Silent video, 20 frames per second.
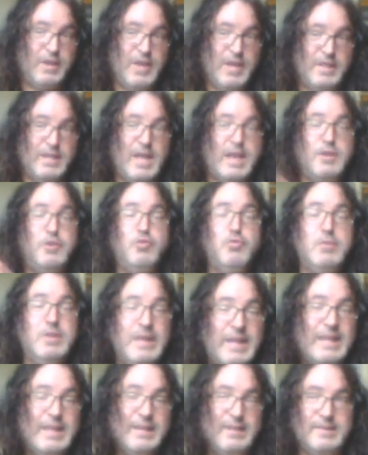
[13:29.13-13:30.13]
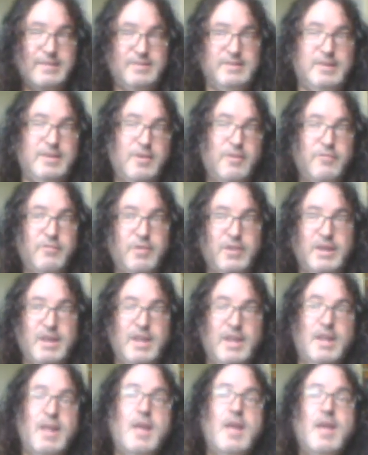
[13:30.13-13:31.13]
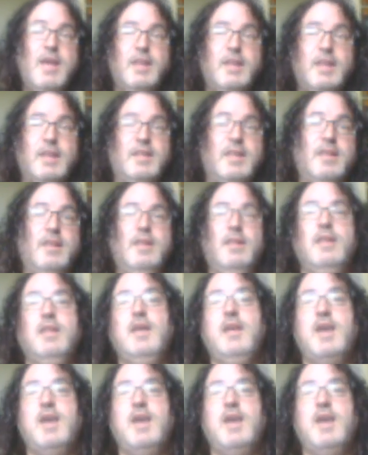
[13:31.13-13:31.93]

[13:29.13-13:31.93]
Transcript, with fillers: the stuff over again that you needed to see over again